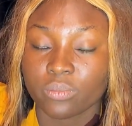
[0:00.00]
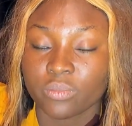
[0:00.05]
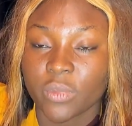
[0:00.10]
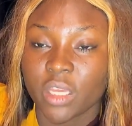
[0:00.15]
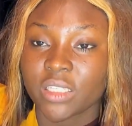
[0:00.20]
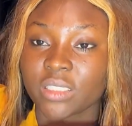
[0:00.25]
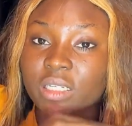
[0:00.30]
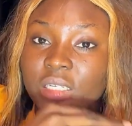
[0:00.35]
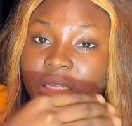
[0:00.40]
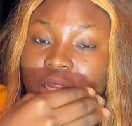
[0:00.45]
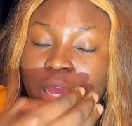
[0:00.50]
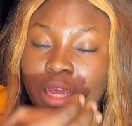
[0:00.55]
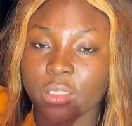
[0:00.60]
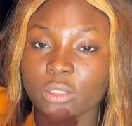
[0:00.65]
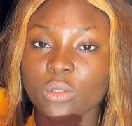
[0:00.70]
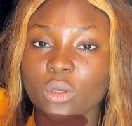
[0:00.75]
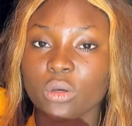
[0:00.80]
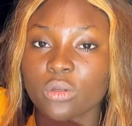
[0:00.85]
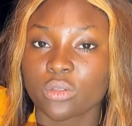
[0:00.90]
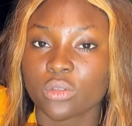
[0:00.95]
and then i
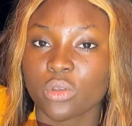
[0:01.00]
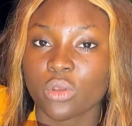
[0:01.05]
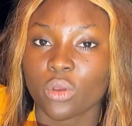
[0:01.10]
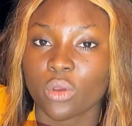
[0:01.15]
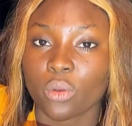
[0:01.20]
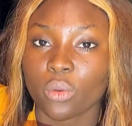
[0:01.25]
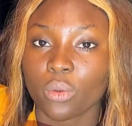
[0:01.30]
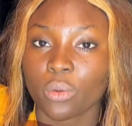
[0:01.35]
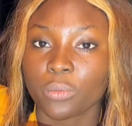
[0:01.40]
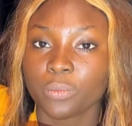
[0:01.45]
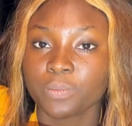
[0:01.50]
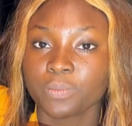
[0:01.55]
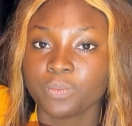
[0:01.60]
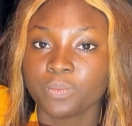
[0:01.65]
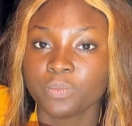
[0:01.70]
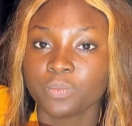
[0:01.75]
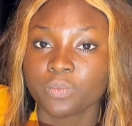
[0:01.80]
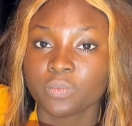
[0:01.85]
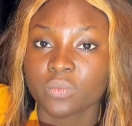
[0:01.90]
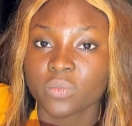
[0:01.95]
talk to you
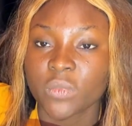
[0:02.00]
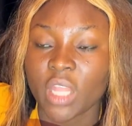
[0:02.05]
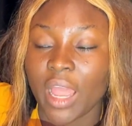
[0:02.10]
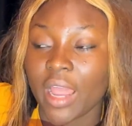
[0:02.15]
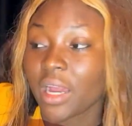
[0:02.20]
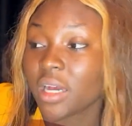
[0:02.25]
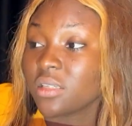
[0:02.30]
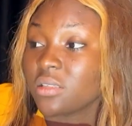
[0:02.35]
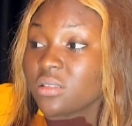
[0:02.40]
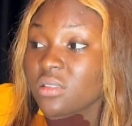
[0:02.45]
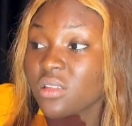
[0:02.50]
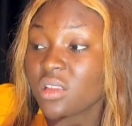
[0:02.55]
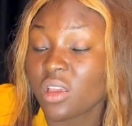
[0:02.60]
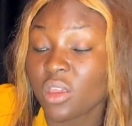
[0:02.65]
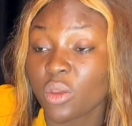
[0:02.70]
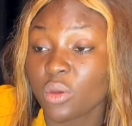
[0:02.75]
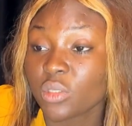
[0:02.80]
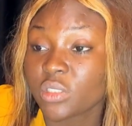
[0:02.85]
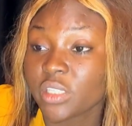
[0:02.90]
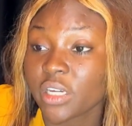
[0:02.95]
i can sit
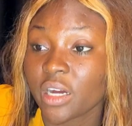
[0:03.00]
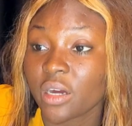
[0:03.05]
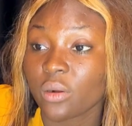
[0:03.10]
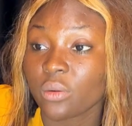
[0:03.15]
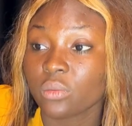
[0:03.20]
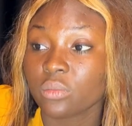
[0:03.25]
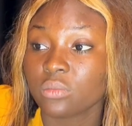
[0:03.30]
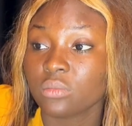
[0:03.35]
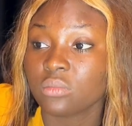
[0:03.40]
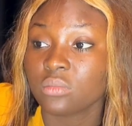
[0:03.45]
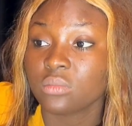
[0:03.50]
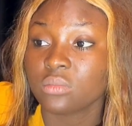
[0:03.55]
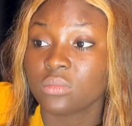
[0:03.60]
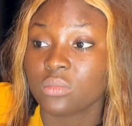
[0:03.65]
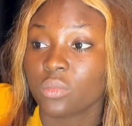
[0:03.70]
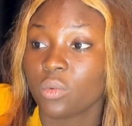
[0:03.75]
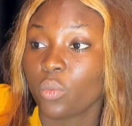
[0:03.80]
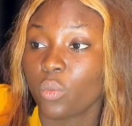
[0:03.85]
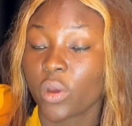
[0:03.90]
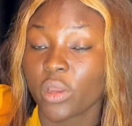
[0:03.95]
you down
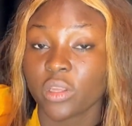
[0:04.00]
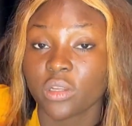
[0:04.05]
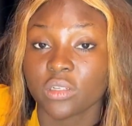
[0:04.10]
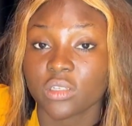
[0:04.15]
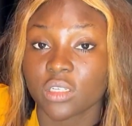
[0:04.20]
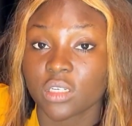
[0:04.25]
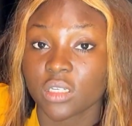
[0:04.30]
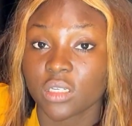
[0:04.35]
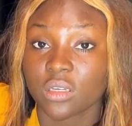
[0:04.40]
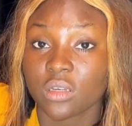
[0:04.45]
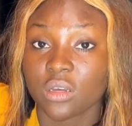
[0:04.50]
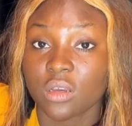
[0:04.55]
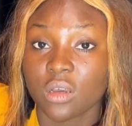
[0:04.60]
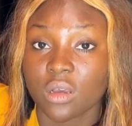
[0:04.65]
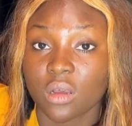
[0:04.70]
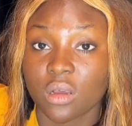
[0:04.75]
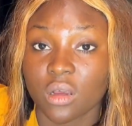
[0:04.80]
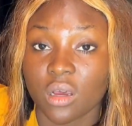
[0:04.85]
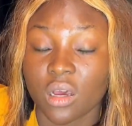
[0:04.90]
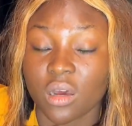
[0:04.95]
what you did
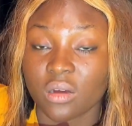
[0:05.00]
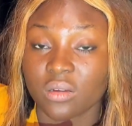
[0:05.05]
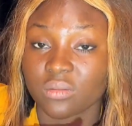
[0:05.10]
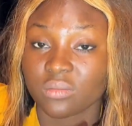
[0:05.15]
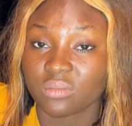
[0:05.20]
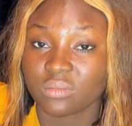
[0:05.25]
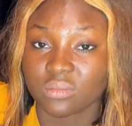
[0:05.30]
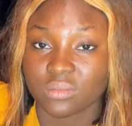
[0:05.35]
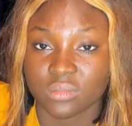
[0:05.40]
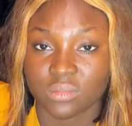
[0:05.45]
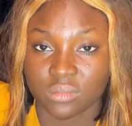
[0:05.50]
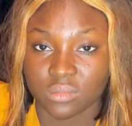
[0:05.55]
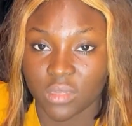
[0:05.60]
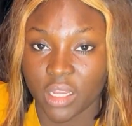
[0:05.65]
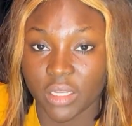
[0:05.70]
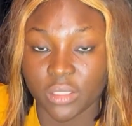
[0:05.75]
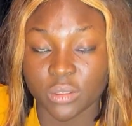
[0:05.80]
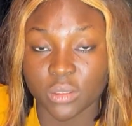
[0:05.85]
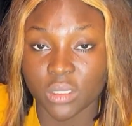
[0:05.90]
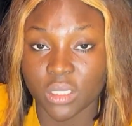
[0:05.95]
i
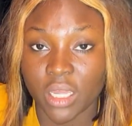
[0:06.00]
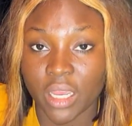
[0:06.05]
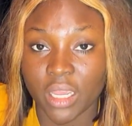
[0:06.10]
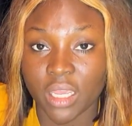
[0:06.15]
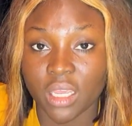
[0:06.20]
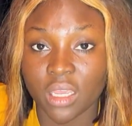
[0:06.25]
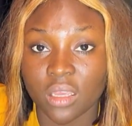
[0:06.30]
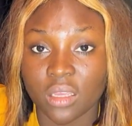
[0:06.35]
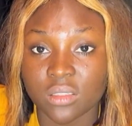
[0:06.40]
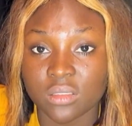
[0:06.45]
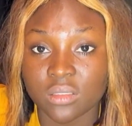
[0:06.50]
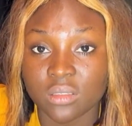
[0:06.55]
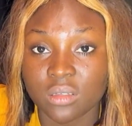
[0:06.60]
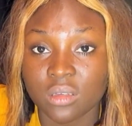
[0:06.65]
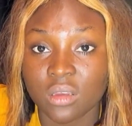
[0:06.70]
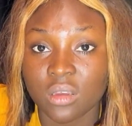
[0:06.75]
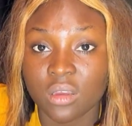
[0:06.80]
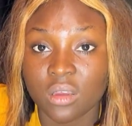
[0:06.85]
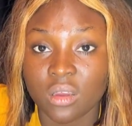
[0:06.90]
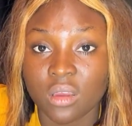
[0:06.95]
don't like it
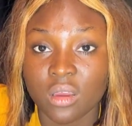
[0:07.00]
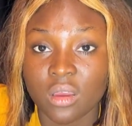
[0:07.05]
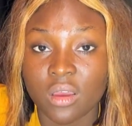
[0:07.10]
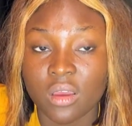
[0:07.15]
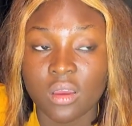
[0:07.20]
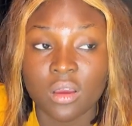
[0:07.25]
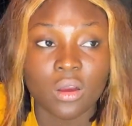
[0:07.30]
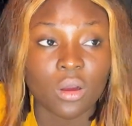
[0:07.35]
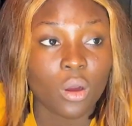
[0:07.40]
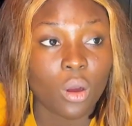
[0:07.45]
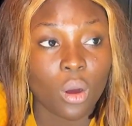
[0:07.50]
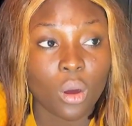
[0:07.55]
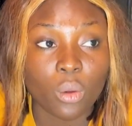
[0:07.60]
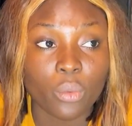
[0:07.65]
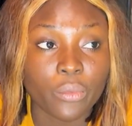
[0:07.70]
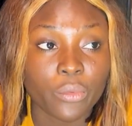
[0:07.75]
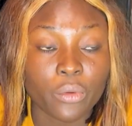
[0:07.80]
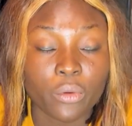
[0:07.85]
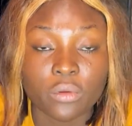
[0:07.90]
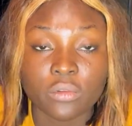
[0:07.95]
call
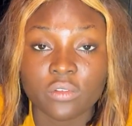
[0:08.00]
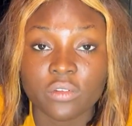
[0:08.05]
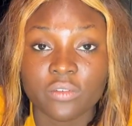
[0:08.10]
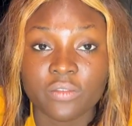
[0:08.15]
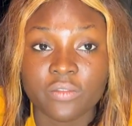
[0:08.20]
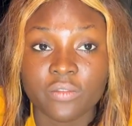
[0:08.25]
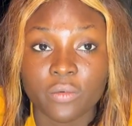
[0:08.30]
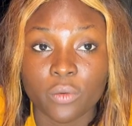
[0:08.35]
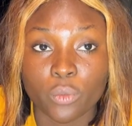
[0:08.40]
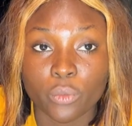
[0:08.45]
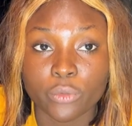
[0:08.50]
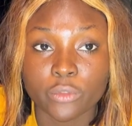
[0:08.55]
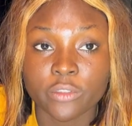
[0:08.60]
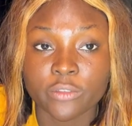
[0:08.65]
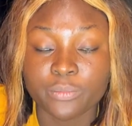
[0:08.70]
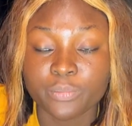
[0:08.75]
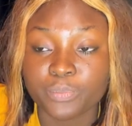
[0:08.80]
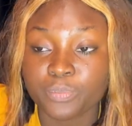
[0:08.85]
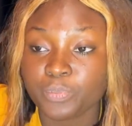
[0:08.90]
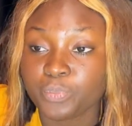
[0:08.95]
you on the
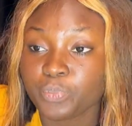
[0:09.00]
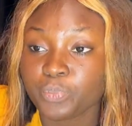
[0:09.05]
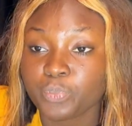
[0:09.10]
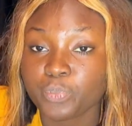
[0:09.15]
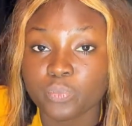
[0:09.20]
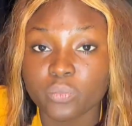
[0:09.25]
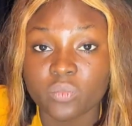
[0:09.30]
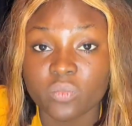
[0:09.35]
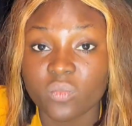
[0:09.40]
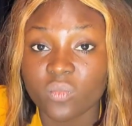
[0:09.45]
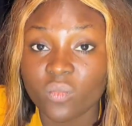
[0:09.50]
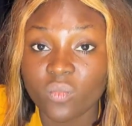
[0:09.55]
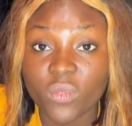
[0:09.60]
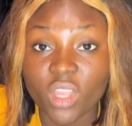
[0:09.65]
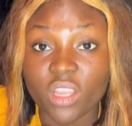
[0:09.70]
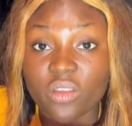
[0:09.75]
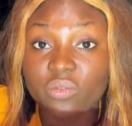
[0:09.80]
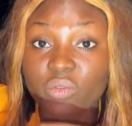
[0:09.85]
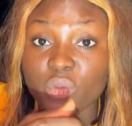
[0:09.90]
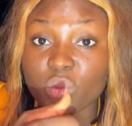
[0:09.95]
phone
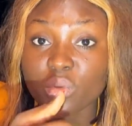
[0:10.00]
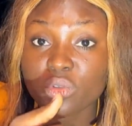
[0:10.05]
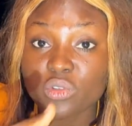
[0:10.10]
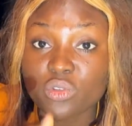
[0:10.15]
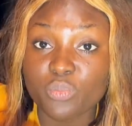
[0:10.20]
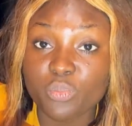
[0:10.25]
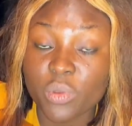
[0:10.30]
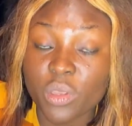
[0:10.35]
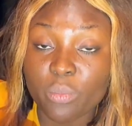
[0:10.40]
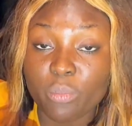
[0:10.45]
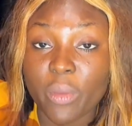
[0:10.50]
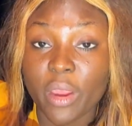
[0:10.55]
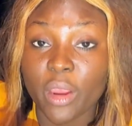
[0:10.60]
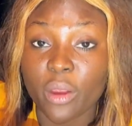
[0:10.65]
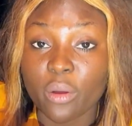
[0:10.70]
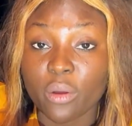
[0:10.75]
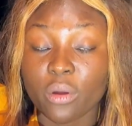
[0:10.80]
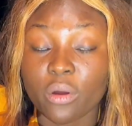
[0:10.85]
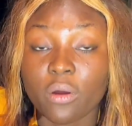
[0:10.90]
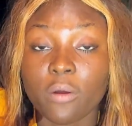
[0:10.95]
if you don't pick my
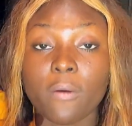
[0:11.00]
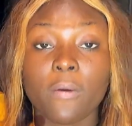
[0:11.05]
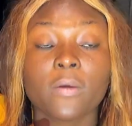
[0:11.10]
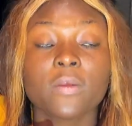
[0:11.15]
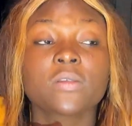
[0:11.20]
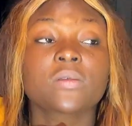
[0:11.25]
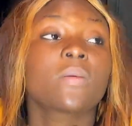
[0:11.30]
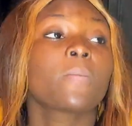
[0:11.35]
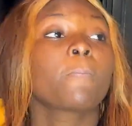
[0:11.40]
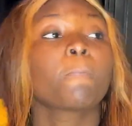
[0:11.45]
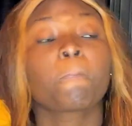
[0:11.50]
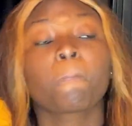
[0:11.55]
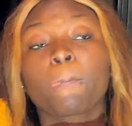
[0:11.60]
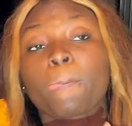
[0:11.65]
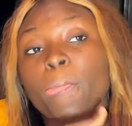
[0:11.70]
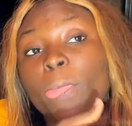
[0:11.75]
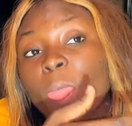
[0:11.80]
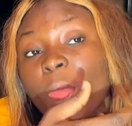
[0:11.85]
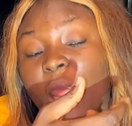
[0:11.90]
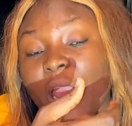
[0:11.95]
calls
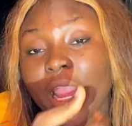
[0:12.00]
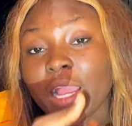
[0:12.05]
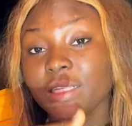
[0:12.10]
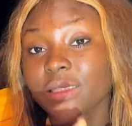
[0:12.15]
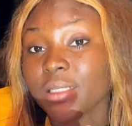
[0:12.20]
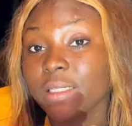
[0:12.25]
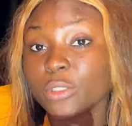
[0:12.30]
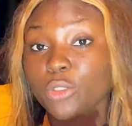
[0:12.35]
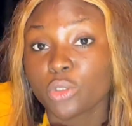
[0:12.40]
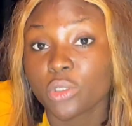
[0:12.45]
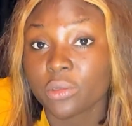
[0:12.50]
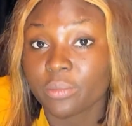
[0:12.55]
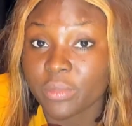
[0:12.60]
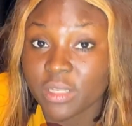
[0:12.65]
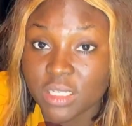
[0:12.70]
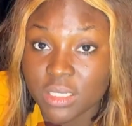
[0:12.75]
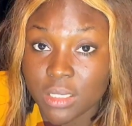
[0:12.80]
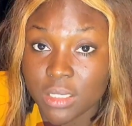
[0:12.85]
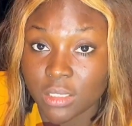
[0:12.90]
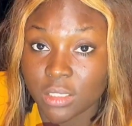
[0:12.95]
i sent you a
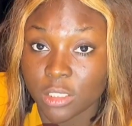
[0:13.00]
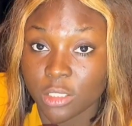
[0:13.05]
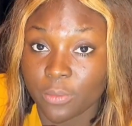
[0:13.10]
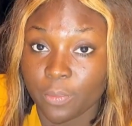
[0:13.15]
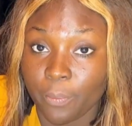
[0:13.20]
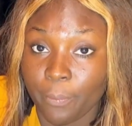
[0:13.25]
message